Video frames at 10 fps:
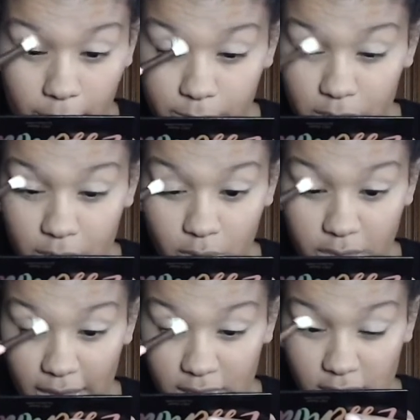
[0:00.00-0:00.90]
So
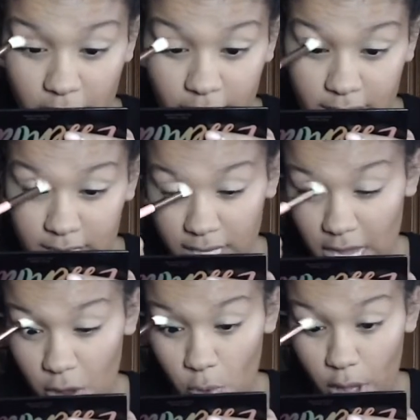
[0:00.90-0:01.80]
that's
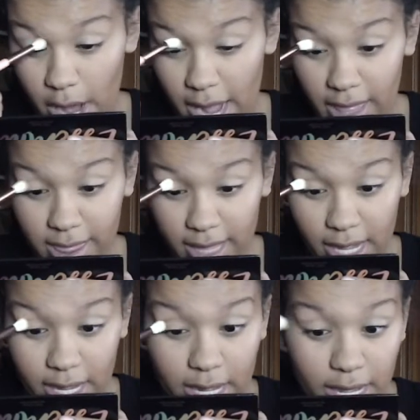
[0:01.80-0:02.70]
honestly what I
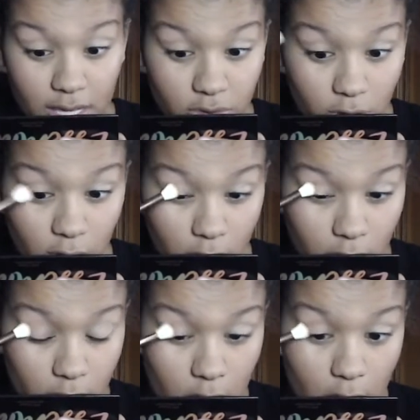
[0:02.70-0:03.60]
think is
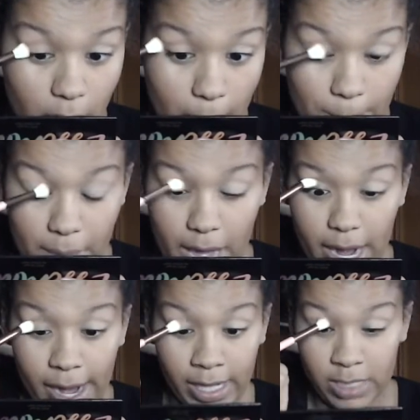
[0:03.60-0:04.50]
wrong,
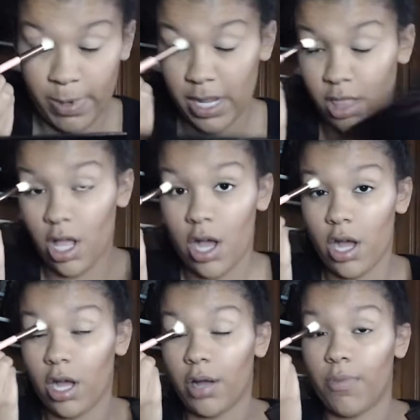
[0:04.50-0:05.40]
but it's been a
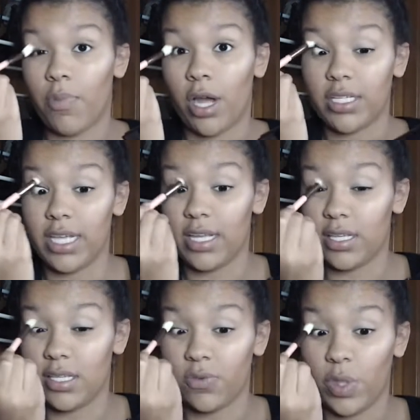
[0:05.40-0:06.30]
long
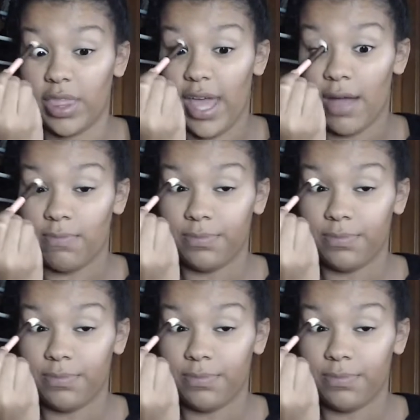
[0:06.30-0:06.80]
process with that.